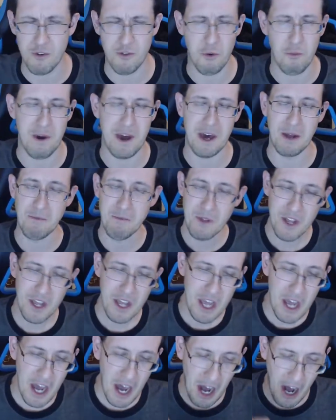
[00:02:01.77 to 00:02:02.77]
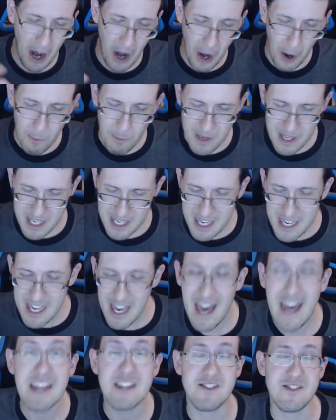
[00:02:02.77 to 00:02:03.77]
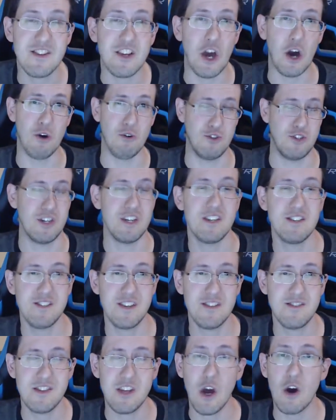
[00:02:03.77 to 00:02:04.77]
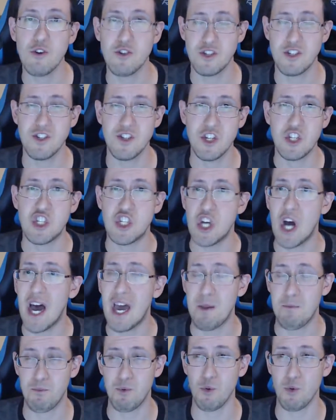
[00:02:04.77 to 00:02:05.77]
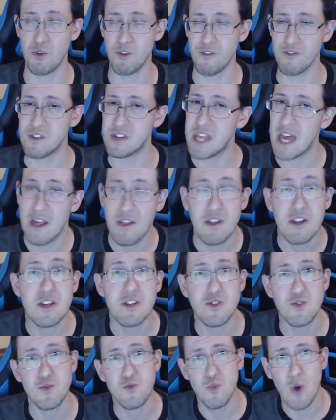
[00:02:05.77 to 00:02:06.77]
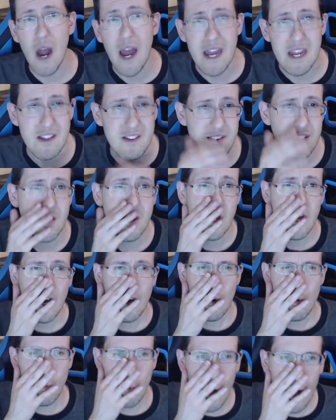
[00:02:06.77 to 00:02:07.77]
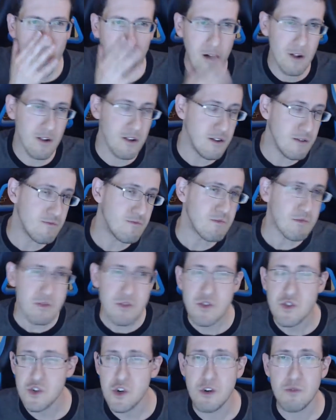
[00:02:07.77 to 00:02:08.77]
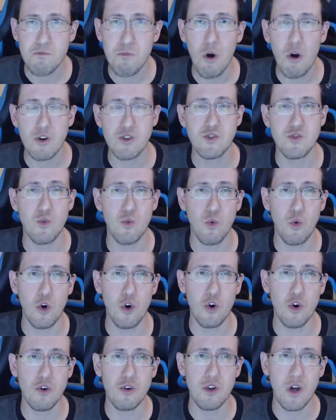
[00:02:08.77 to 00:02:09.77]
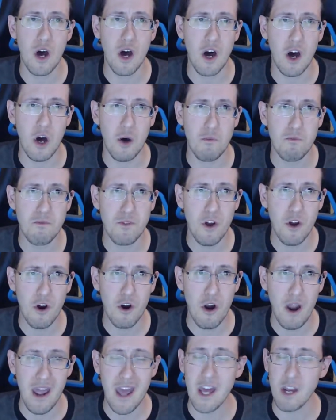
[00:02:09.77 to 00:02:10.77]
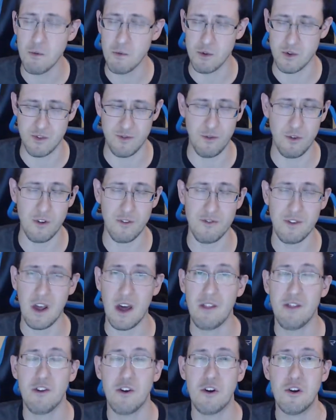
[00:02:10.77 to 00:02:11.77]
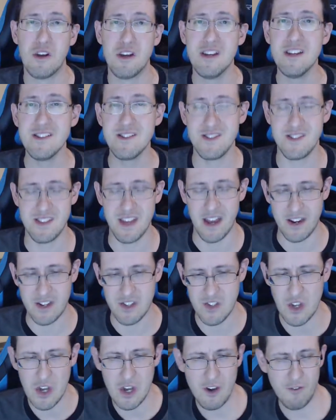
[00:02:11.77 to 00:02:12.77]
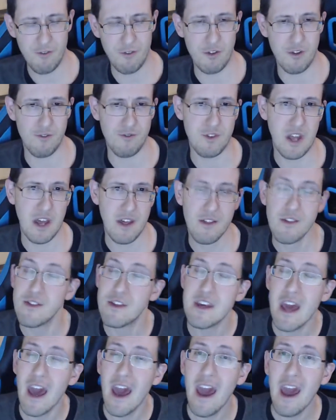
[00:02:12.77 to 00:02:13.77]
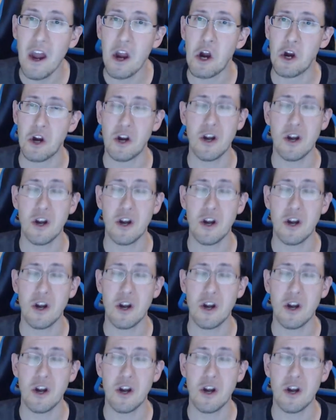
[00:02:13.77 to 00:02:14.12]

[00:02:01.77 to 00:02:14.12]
man. Um, he hates the ocean. He says the ocean is a giant pool of death, and he's right. Well, in certain parts of the world, um, there are animals full of death. There are insects full of death. The air